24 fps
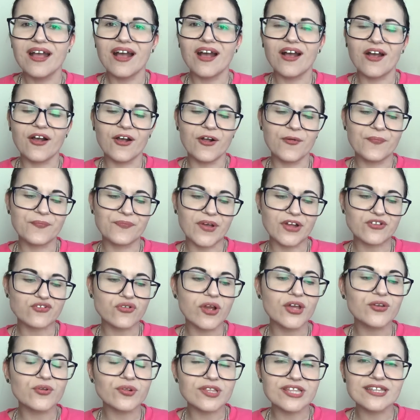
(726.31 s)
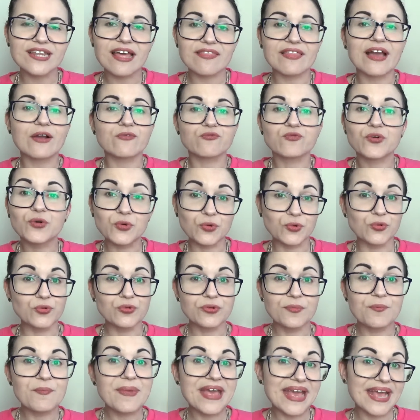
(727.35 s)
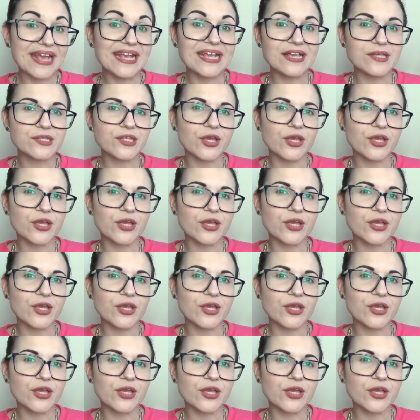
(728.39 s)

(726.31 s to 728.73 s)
I try not to let that rule me.